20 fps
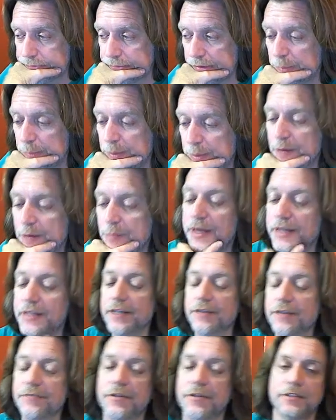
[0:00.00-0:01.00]
Big, big
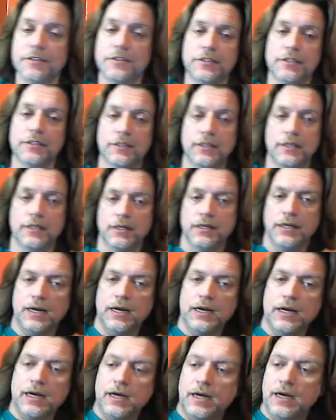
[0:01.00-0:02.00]
difference.
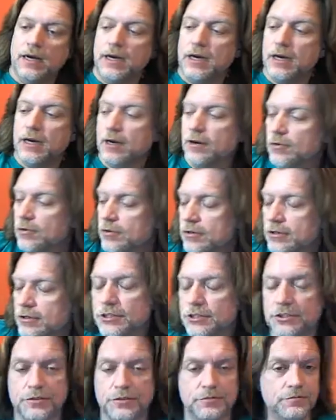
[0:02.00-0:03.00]
Uh,
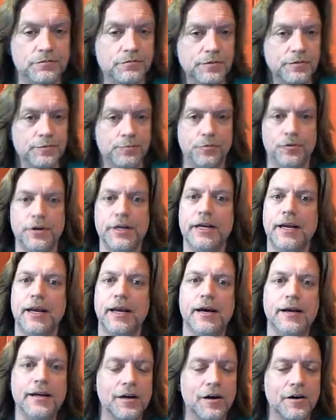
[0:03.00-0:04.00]
just
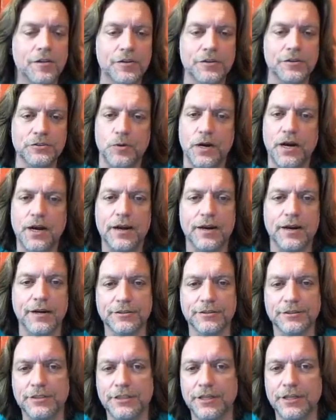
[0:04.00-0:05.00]
pre-cutting all those
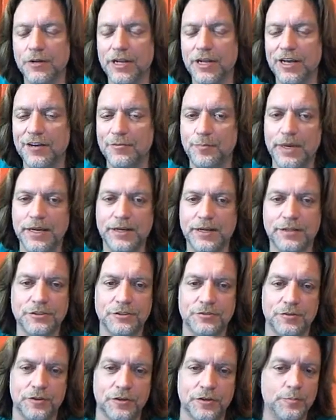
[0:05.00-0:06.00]
wires. You know, we'll have bins
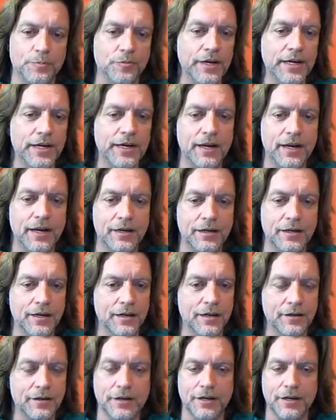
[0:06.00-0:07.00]
full of pre-cut,
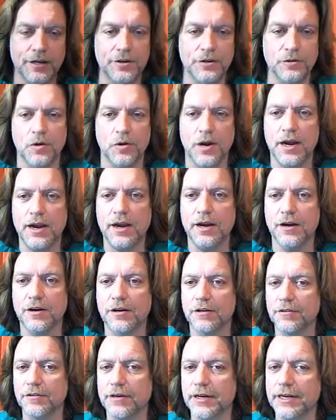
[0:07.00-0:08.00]
color-coded wire
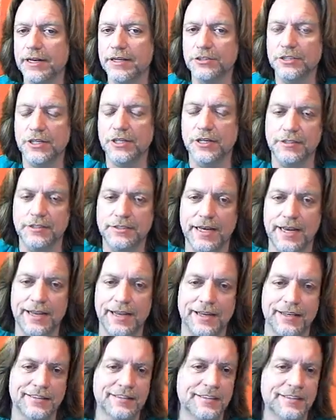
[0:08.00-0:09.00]
already. It's going to
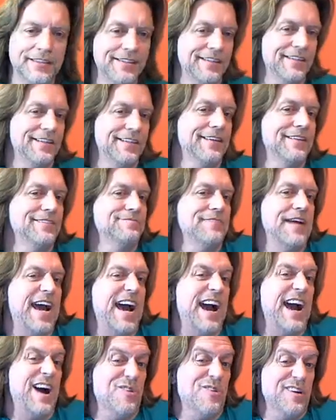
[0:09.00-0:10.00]
take
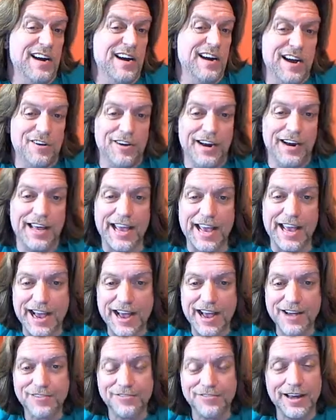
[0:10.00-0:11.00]
hour, hour and a
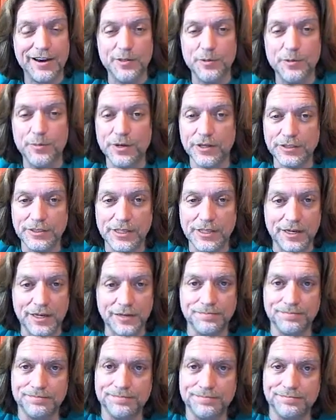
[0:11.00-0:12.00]
half out of the build time.